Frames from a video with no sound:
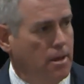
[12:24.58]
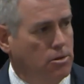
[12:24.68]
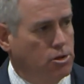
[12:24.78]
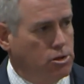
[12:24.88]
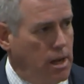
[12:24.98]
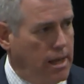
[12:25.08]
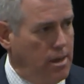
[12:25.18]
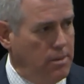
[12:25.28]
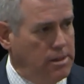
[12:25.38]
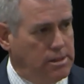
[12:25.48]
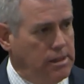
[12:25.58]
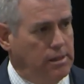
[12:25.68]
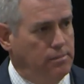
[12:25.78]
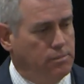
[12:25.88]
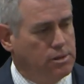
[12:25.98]
just like MEC
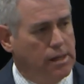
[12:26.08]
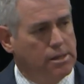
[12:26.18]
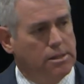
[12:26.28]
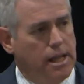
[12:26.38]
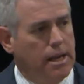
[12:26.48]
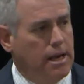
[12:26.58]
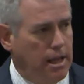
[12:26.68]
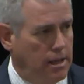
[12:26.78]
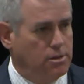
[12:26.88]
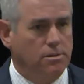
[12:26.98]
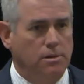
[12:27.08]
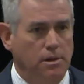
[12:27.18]
says that it is.